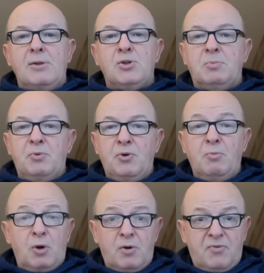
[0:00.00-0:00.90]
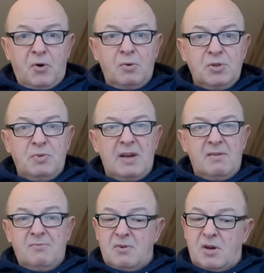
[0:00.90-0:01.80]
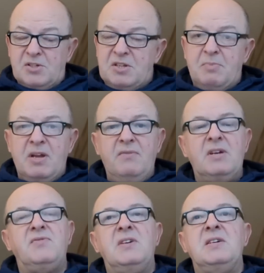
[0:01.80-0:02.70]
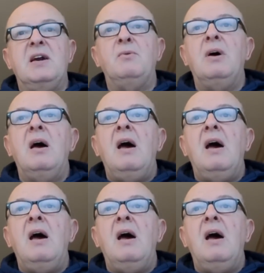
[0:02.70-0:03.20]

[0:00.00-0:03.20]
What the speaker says: double room, looking forward to it because of the previous video,